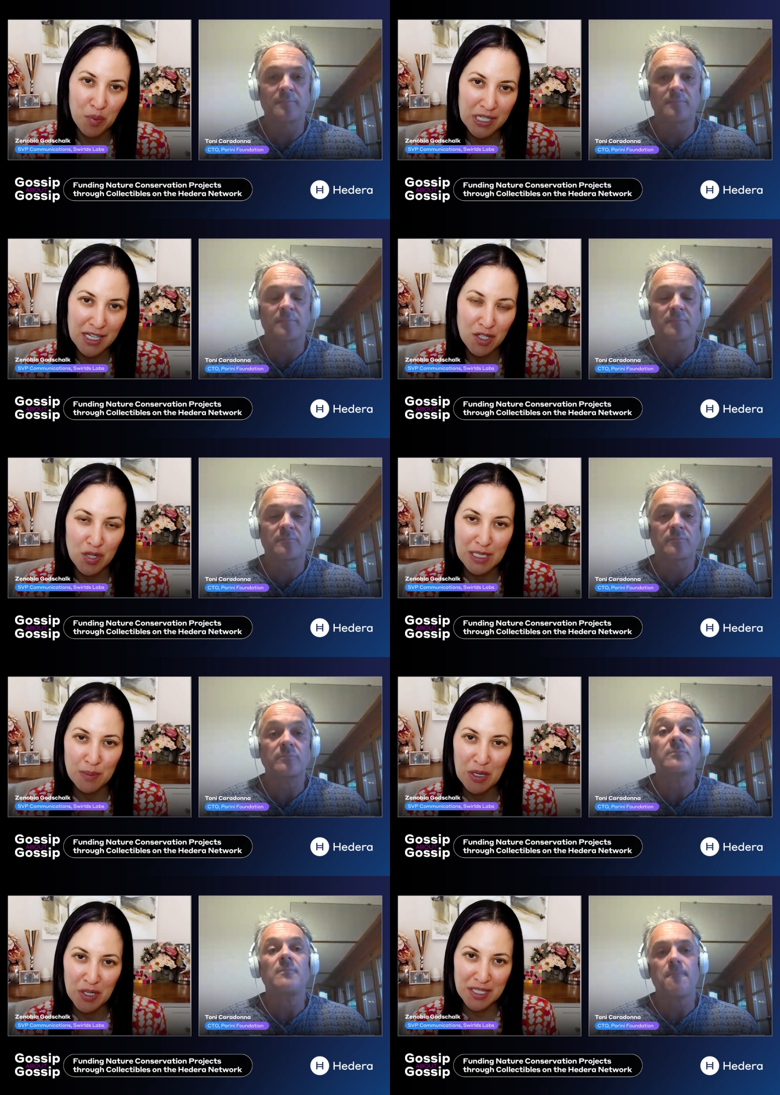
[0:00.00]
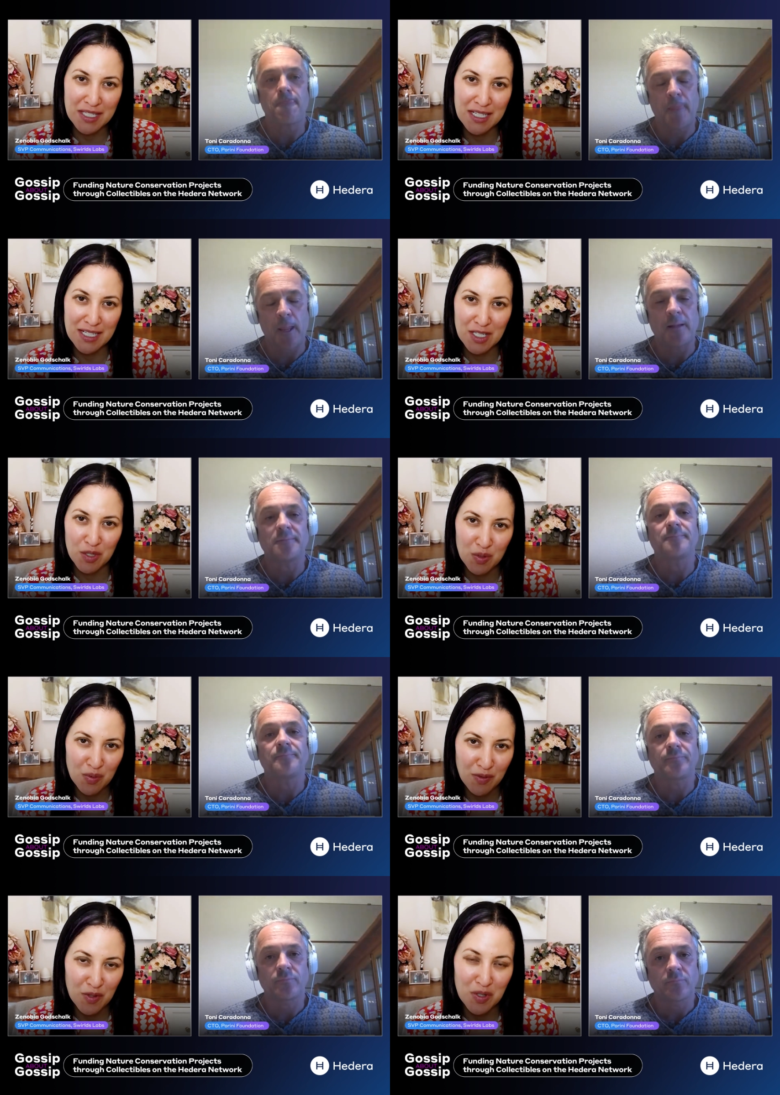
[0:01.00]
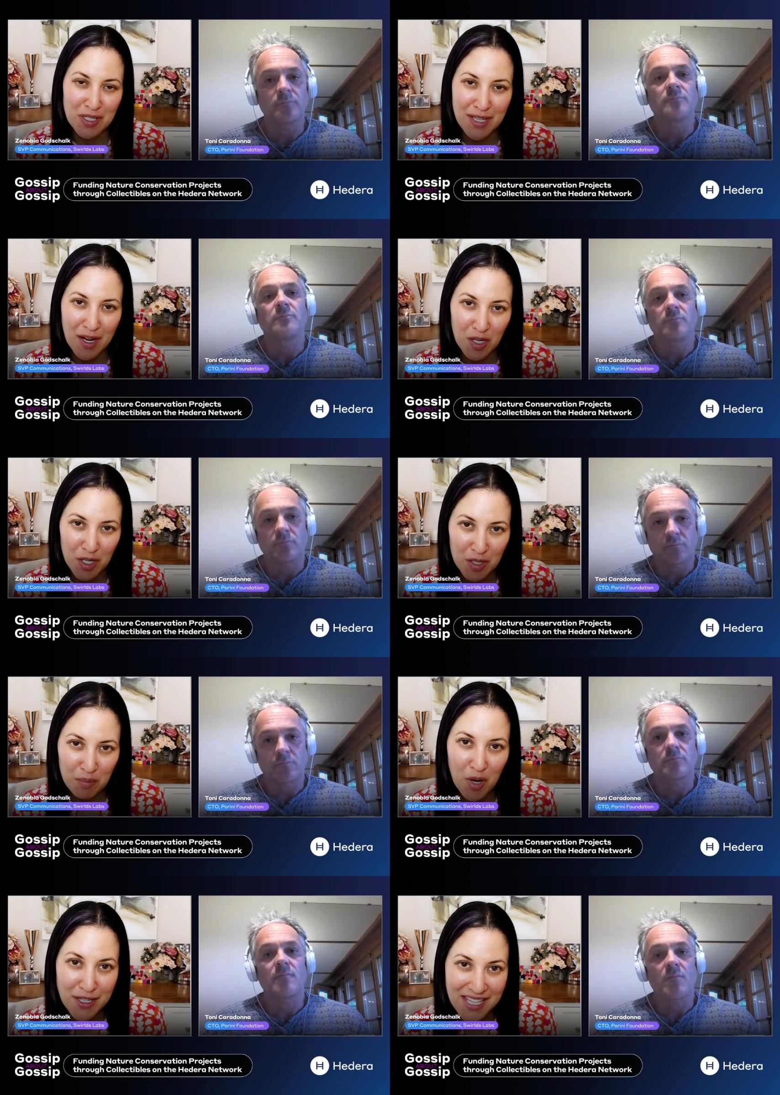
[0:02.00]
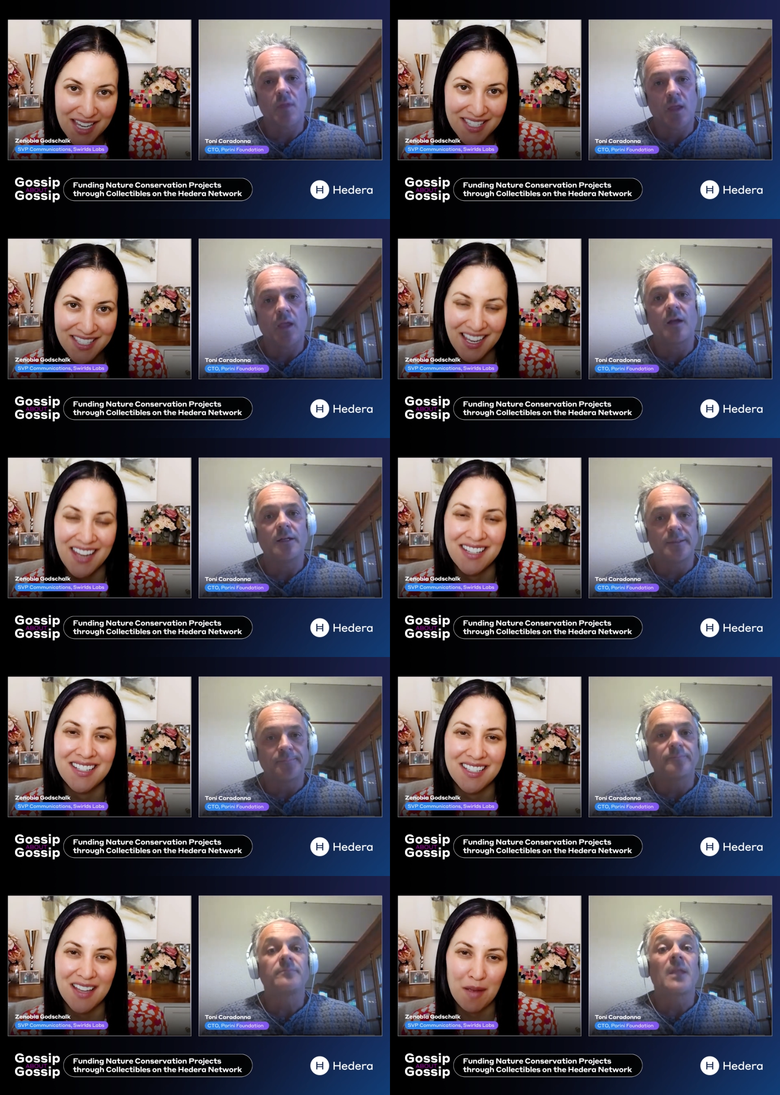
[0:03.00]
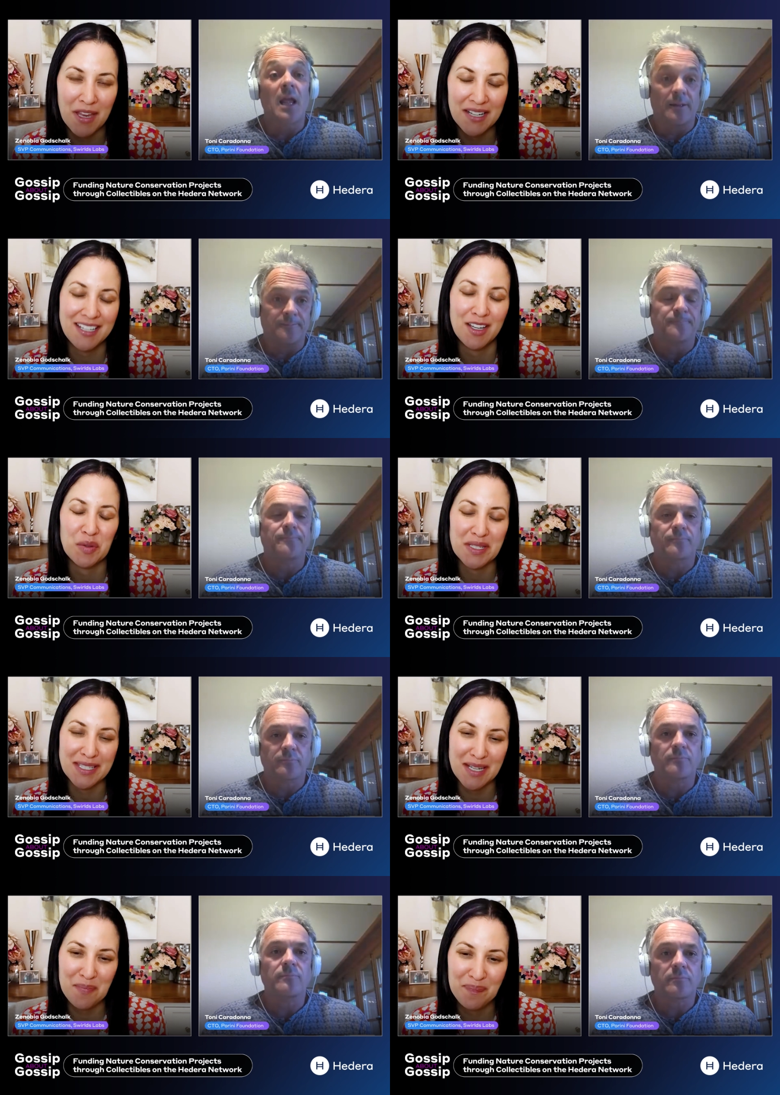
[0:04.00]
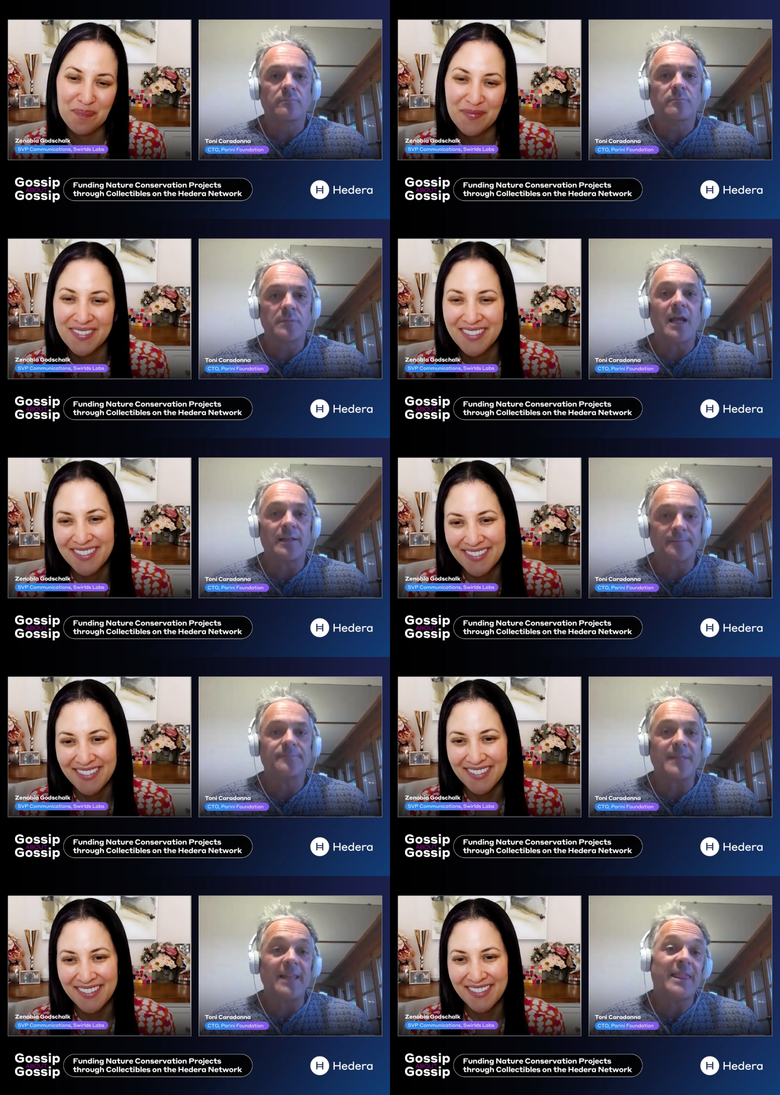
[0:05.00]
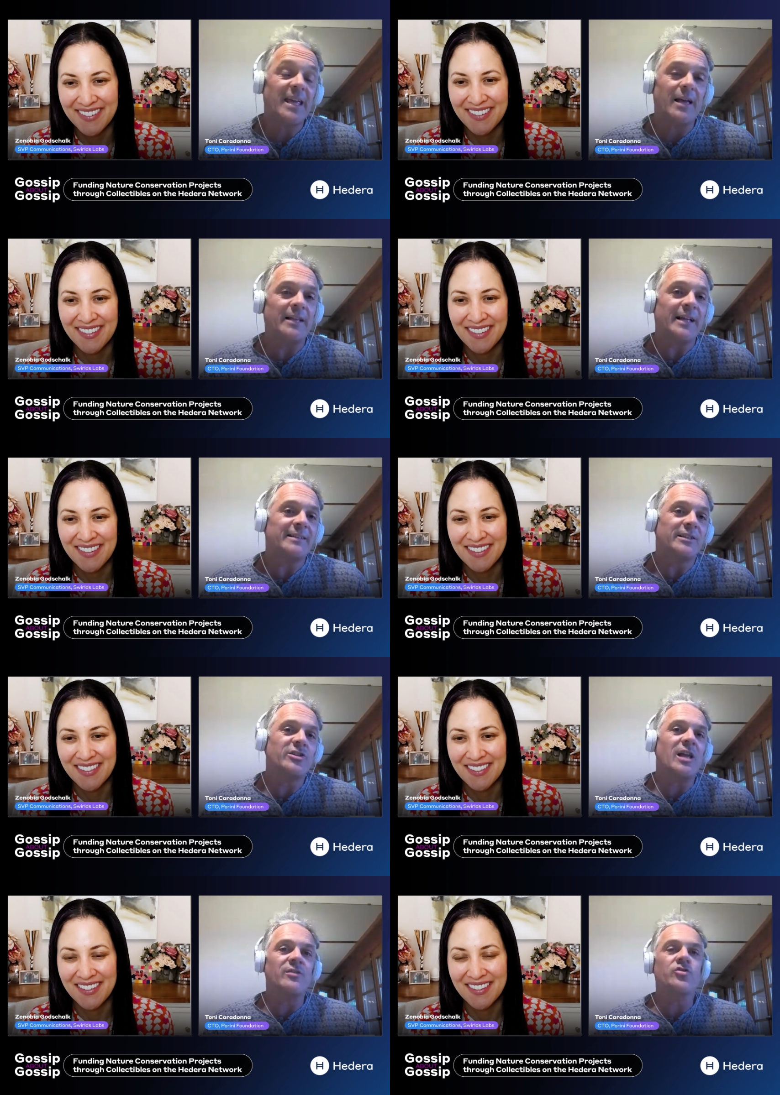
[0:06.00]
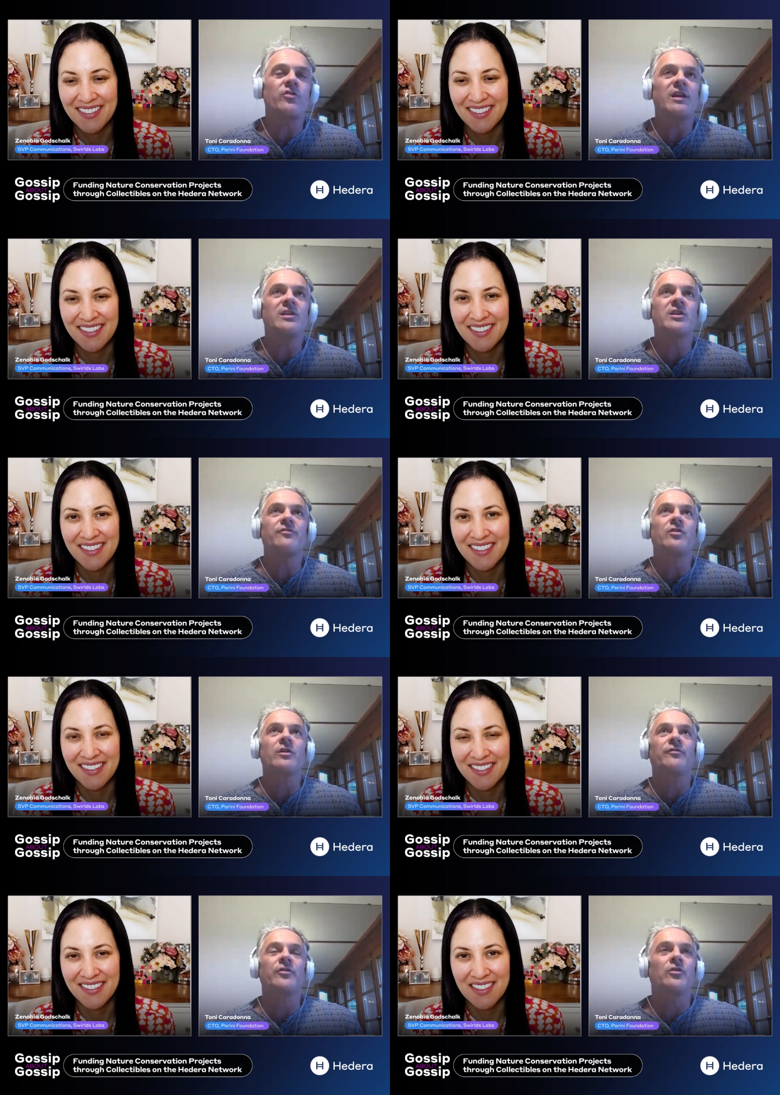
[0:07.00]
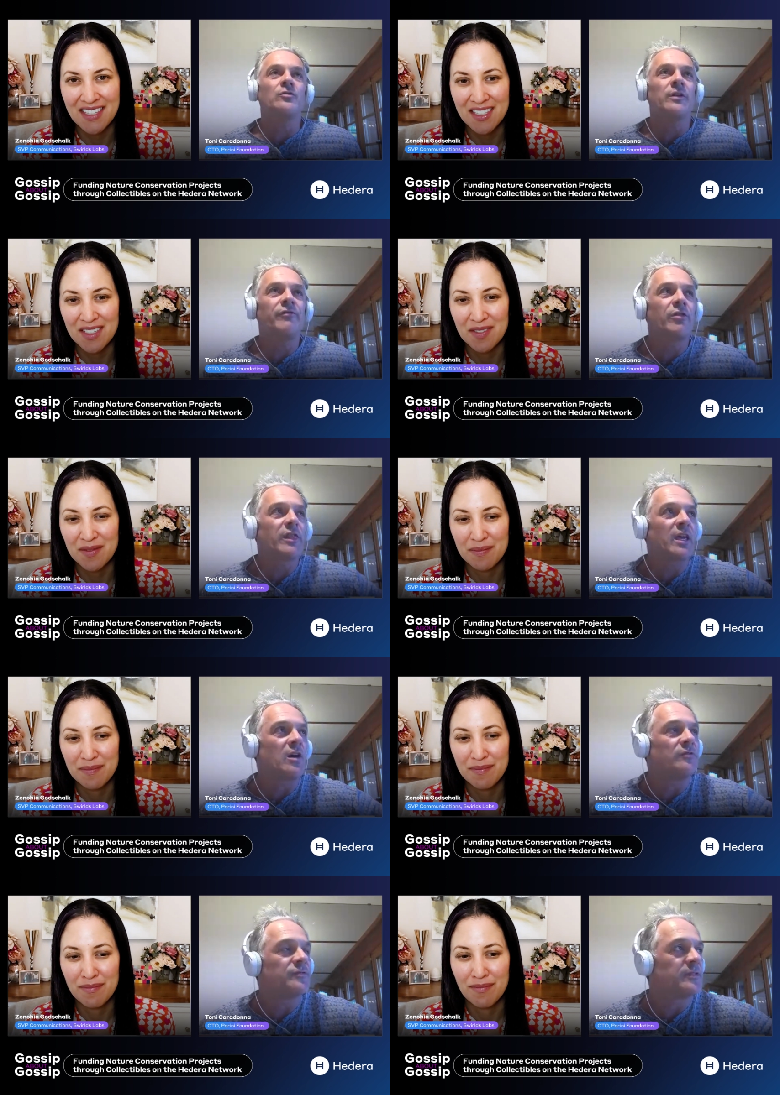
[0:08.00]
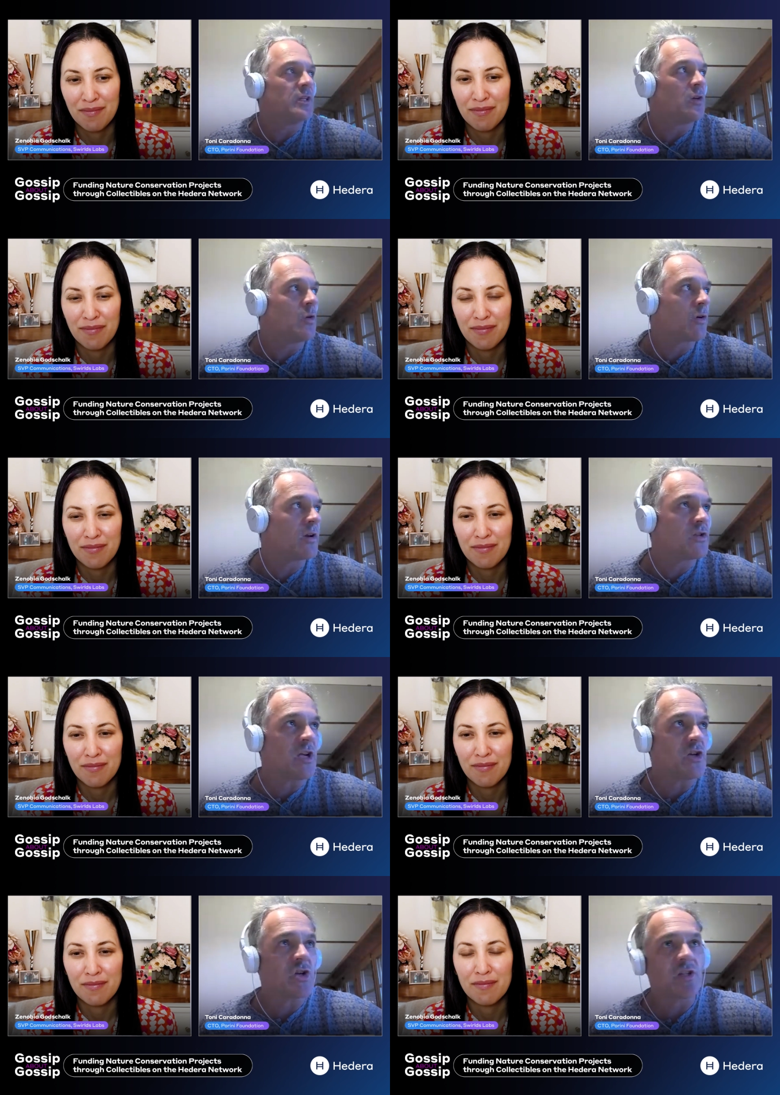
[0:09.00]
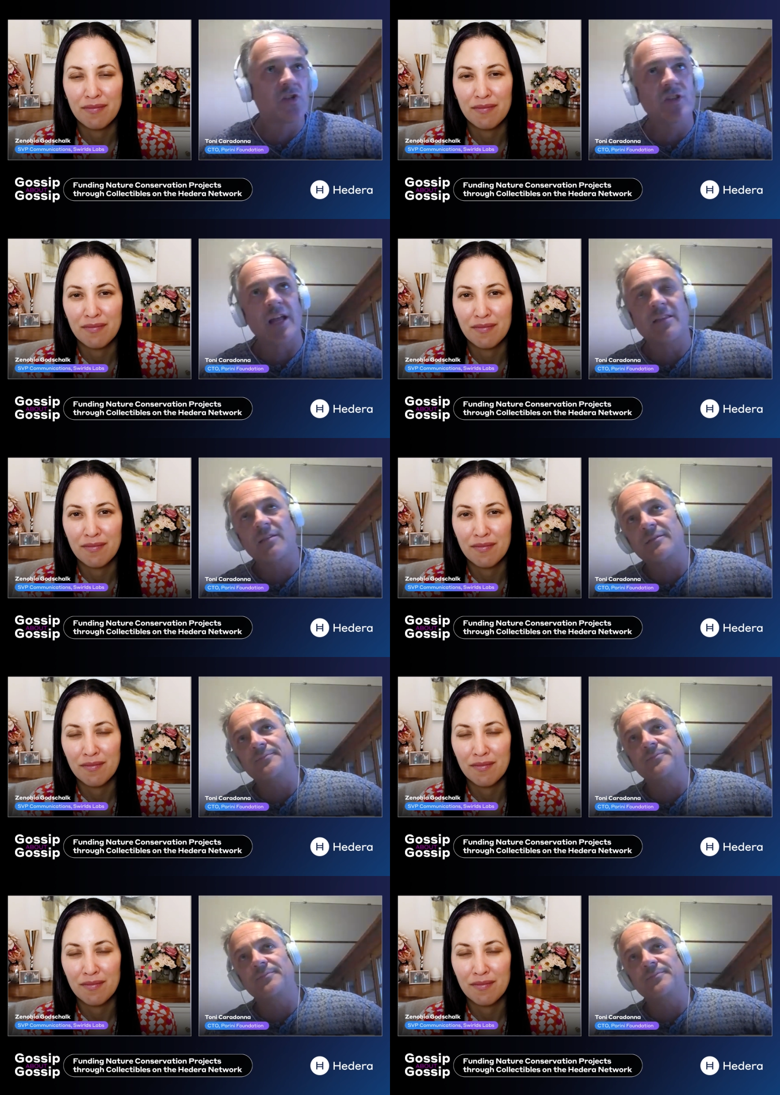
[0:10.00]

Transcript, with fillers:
Speaker 1: bringing transparency to sort of your entire process and um, an ecosystem.
Speaker 2: I think, and, and the challenge really is if you if you if you think of, you know, organizations that,